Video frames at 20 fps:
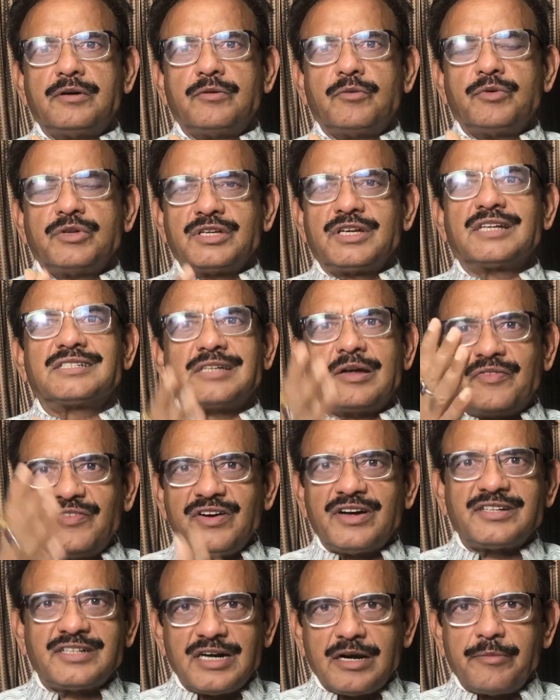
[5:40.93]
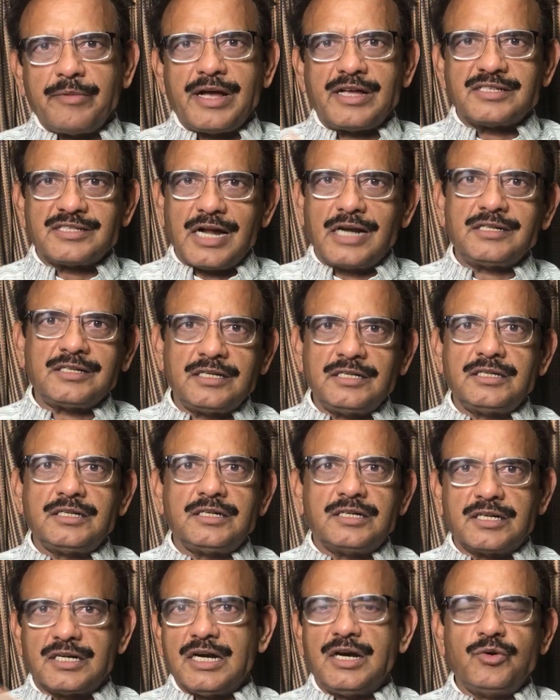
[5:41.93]
which gets afflicted by Saturn
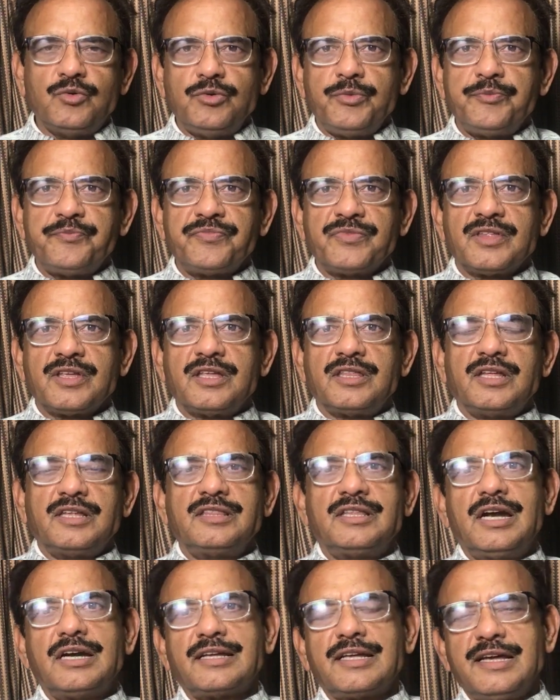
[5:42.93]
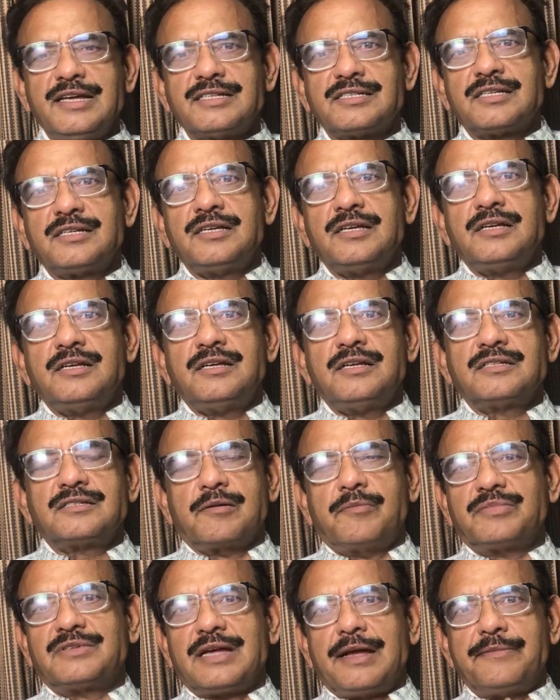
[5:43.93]
or Rahu. In that case,
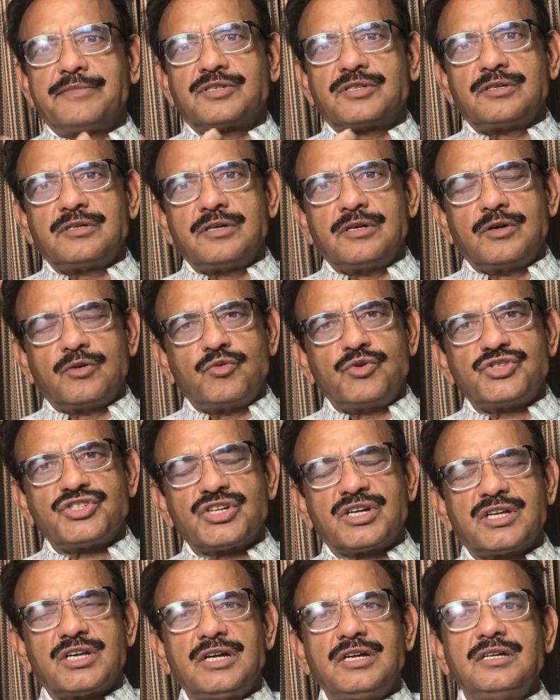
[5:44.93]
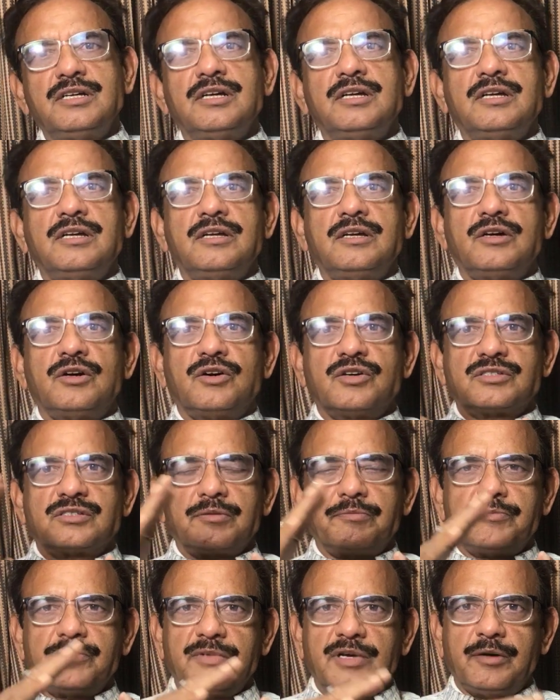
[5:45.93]
sometimes the root chakra, or
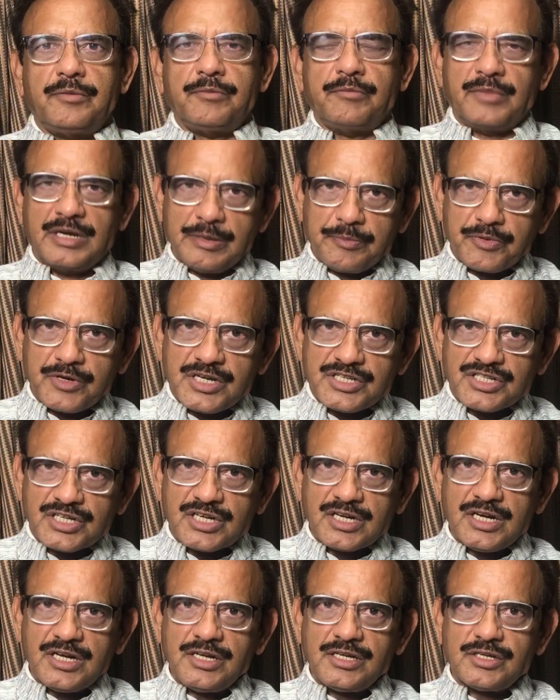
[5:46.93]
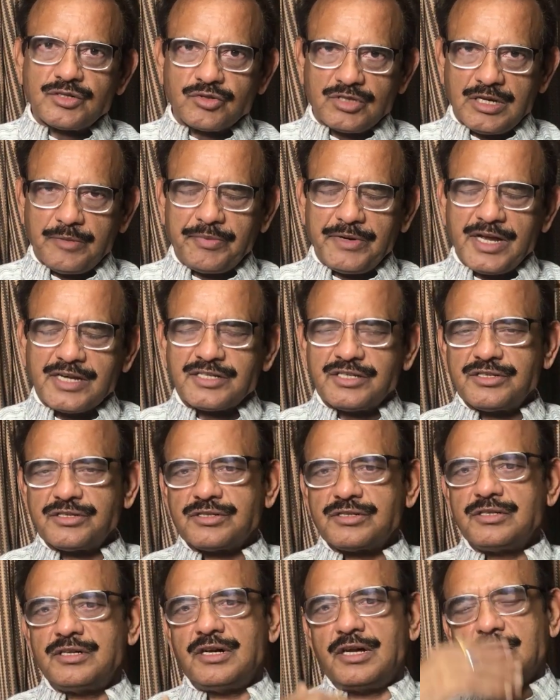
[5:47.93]
some Manipura chakra, solar
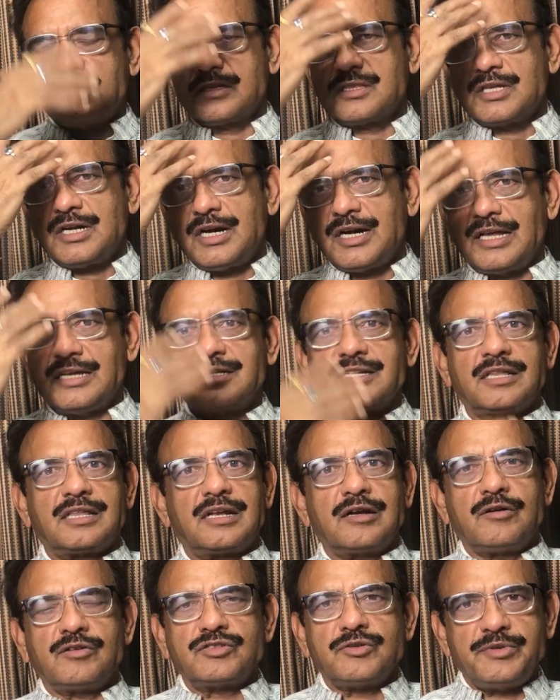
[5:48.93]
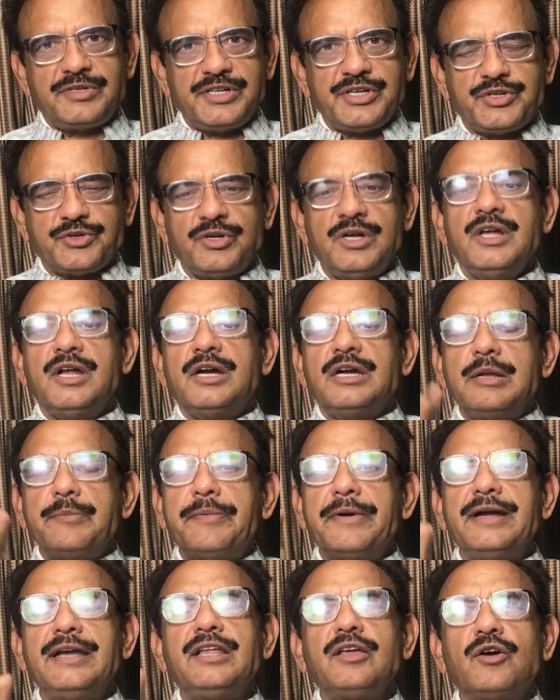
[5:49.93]
plexus, and the third eye sadhana also will teach you.
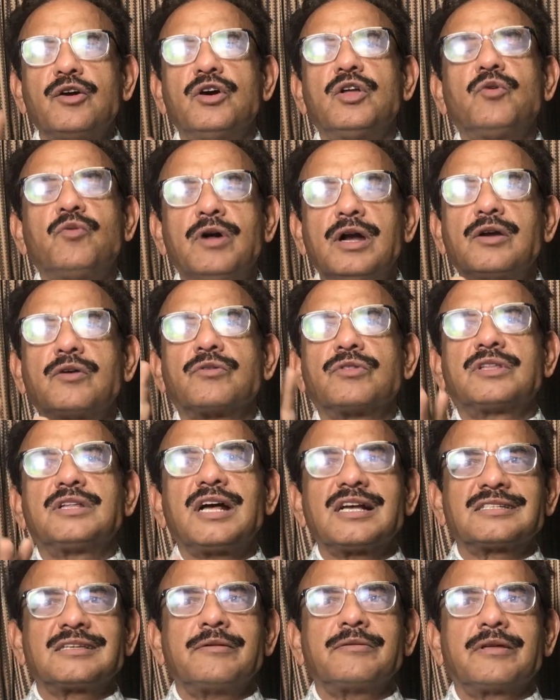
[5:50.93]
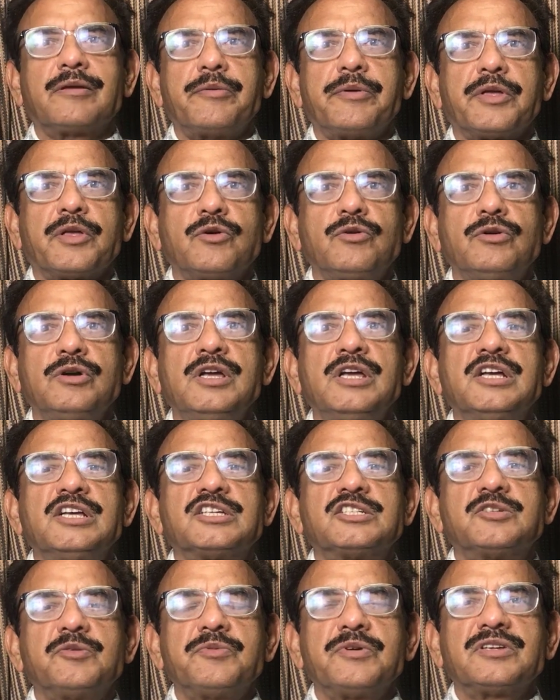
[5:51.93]
Depending on what Rudraksh I am giving you,
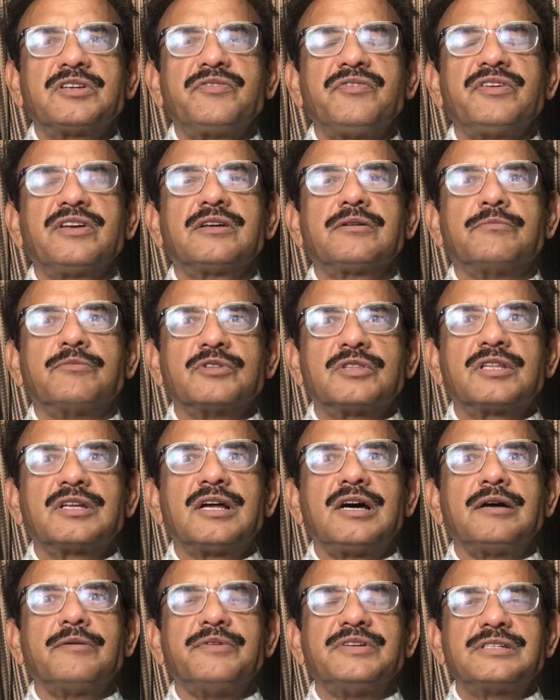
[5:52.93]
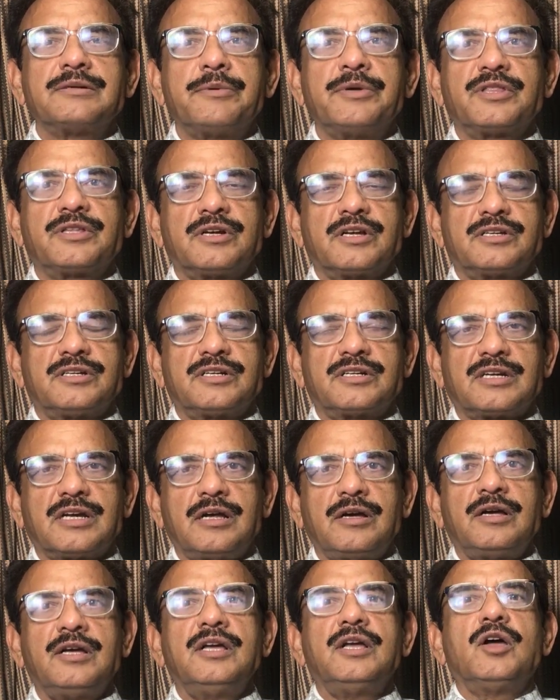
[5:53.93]
specific mudra, Vija mantra,
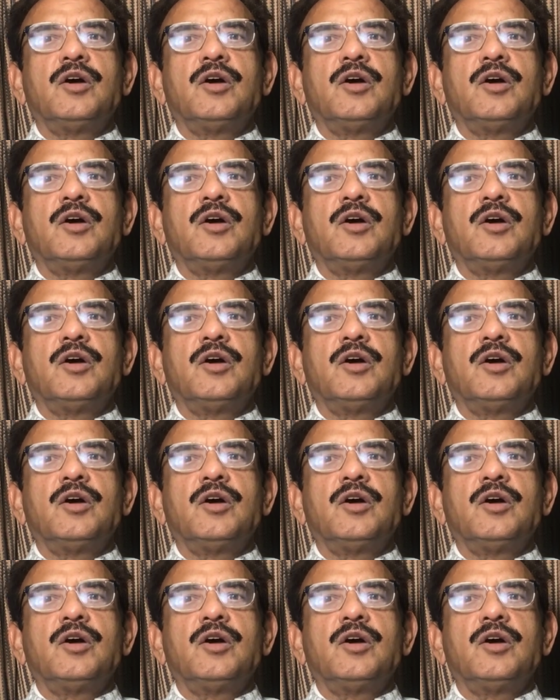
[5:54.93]
etc.,